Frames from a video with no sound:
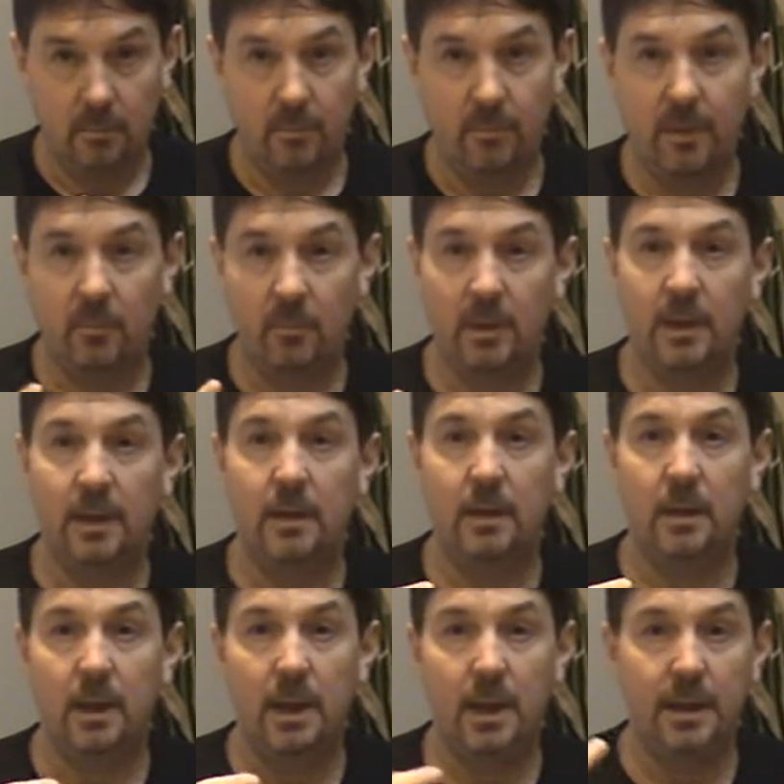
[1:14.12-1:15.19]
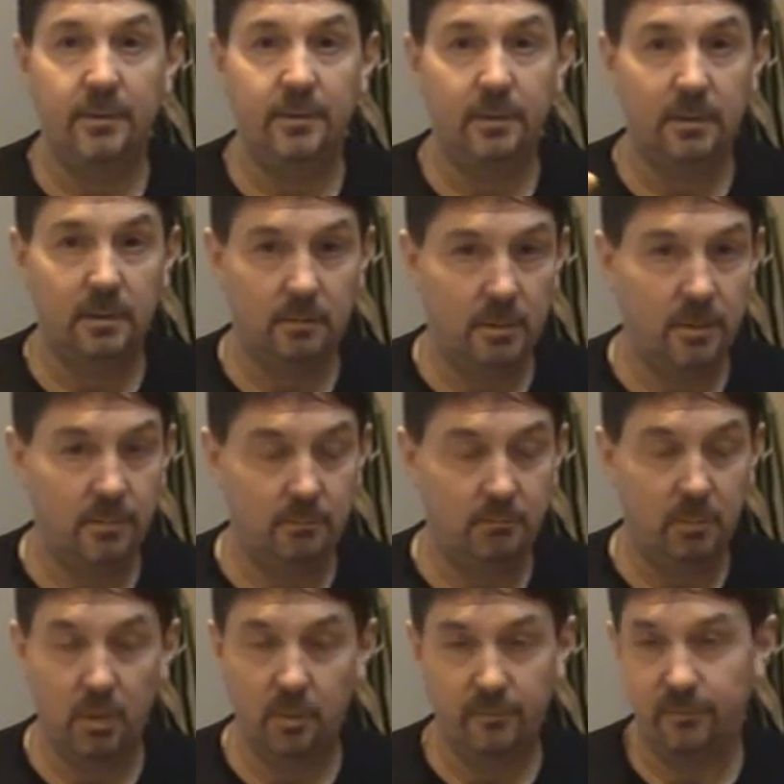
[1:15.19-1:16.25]
Then when I had a
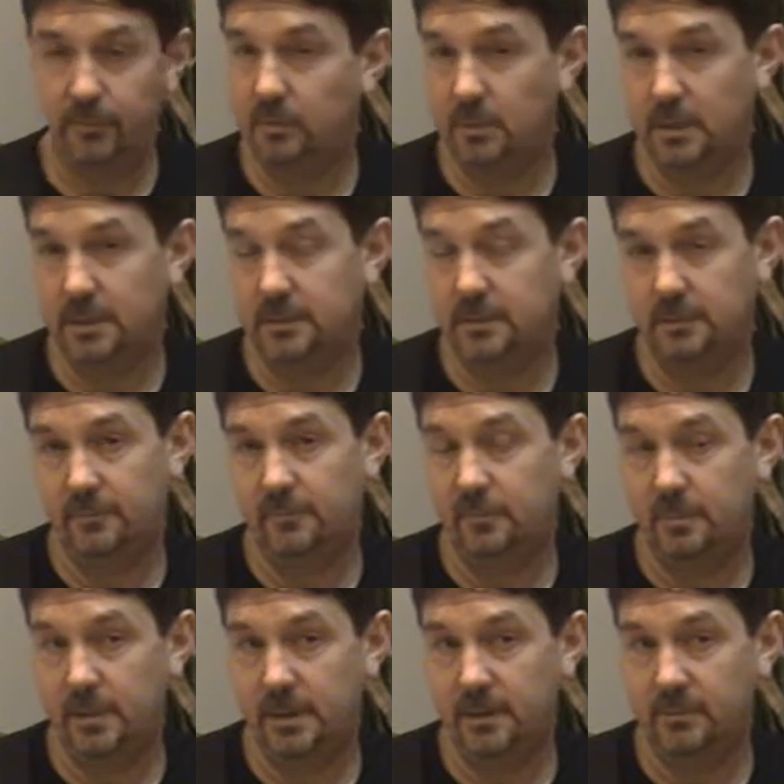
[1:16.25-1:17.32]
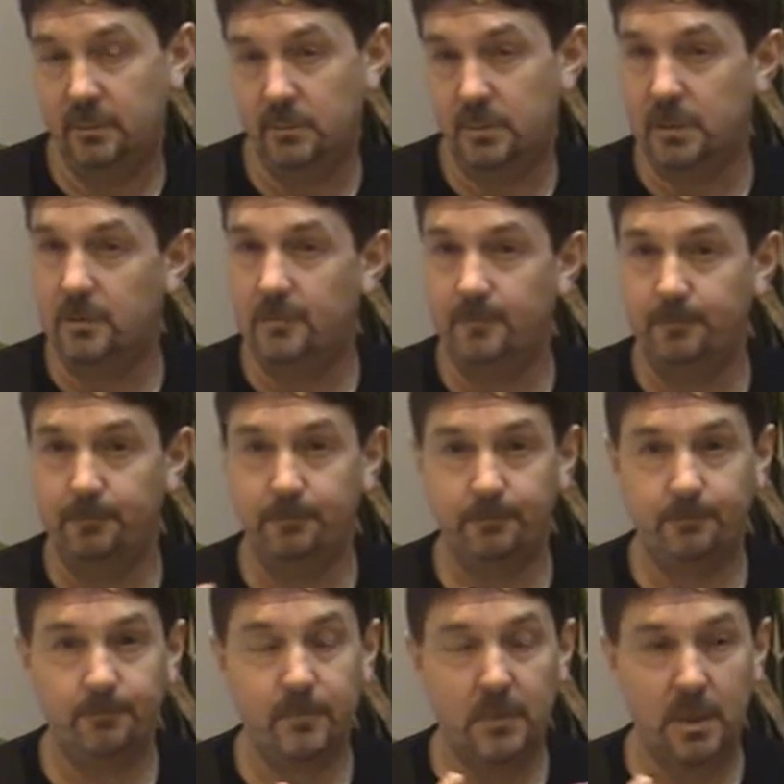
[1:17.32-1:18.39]
bowl of fruit later for my evening meal
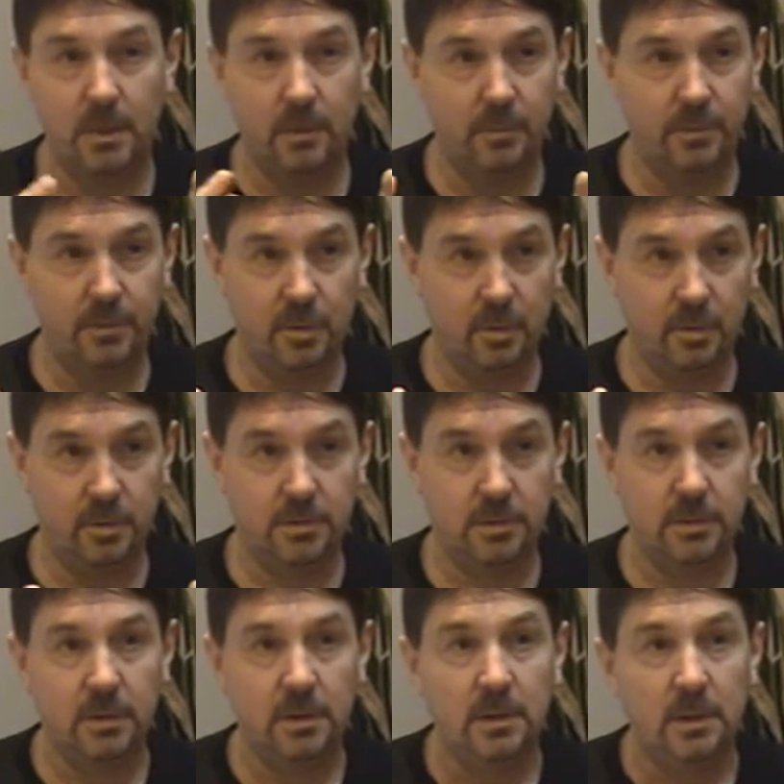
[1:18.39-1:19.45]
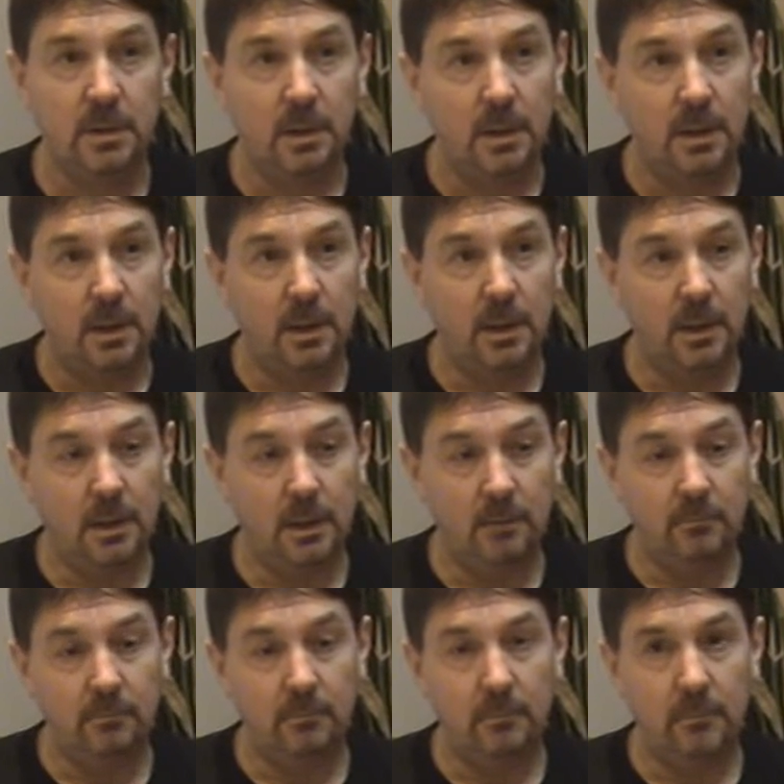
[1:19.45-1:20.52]
with yogurt,
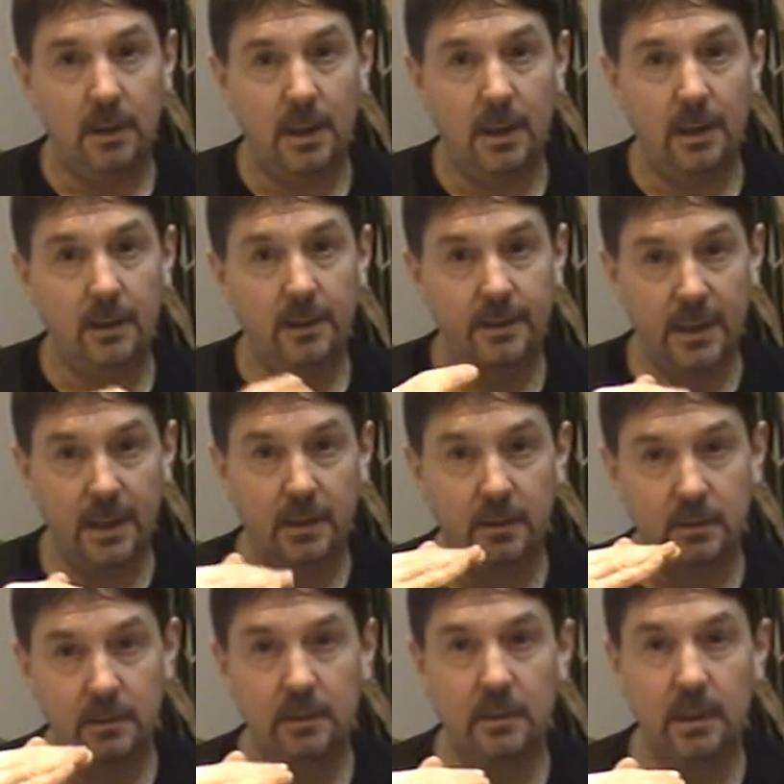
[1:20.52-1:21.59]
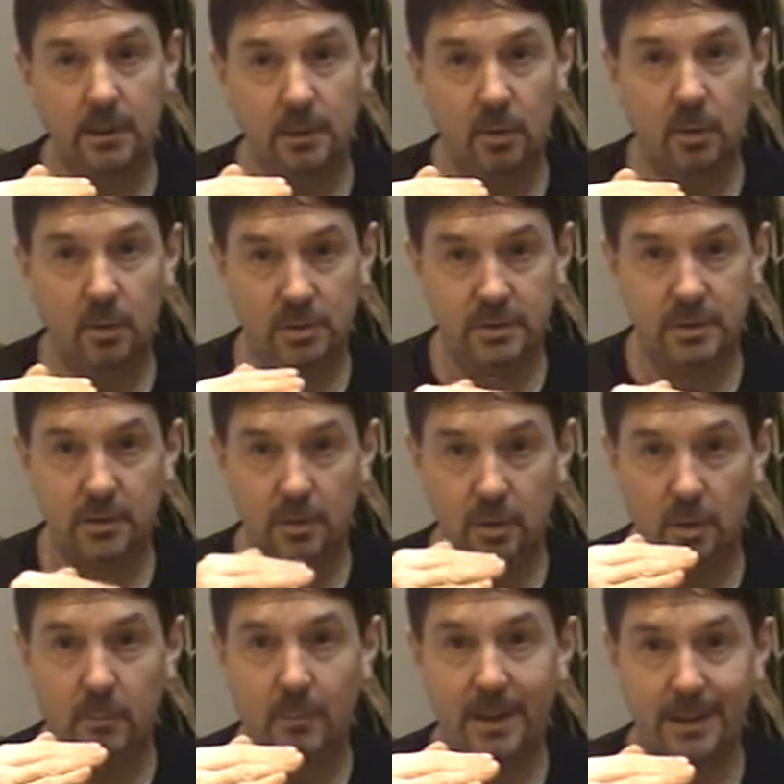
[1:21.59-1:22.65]
and then I noticed I'd
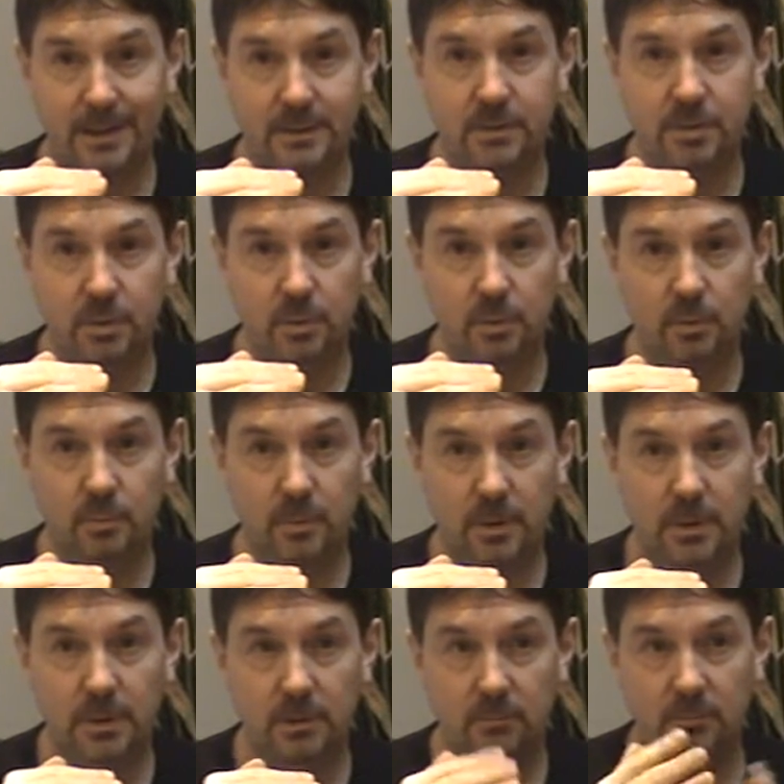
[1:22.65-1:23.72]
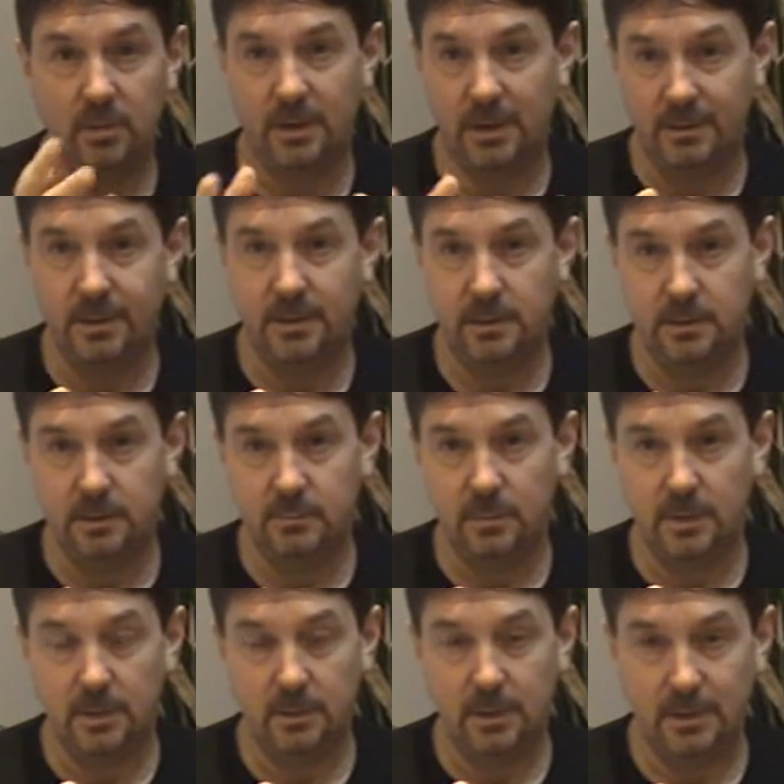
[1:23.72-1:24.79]
gone back to what I think is
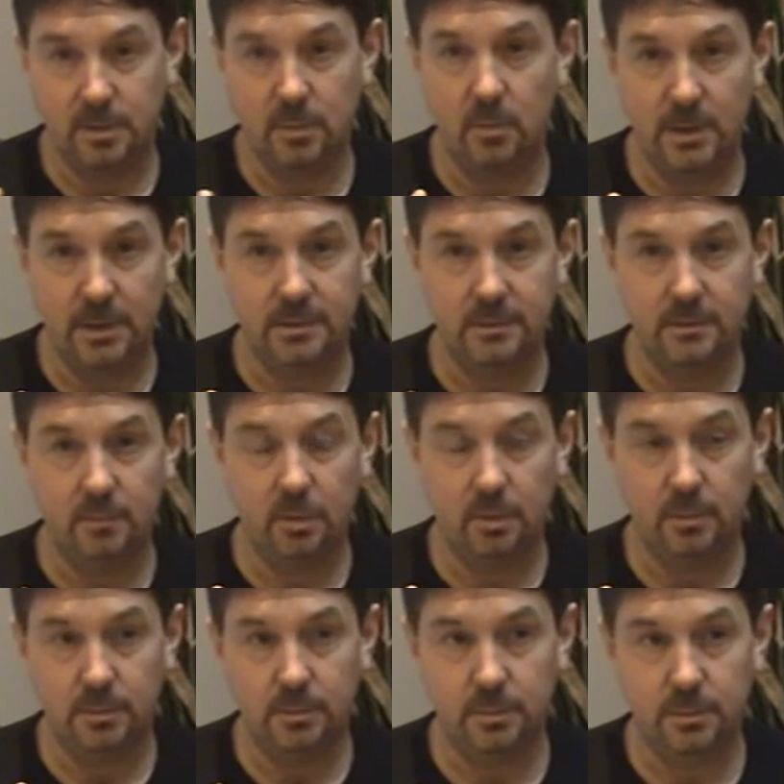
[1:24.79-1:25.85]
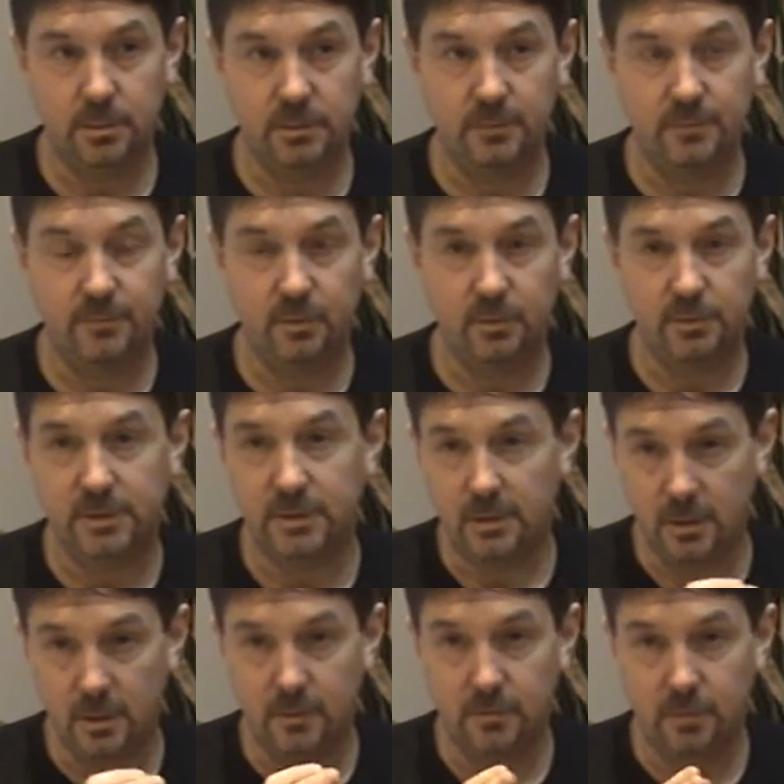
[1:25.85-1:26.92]
my actual weight at the moment, which is
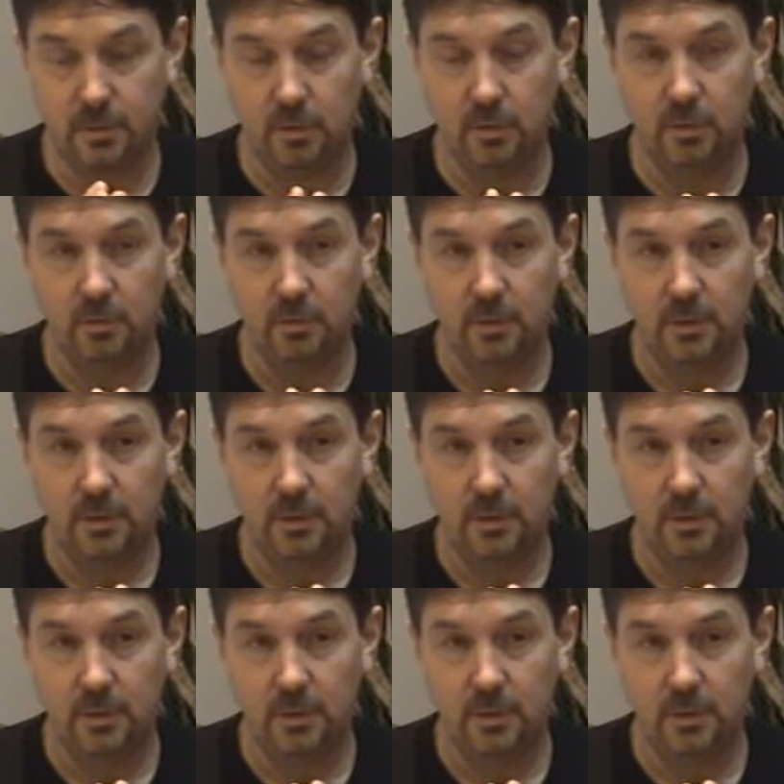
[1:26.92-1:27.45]
14.5 stone.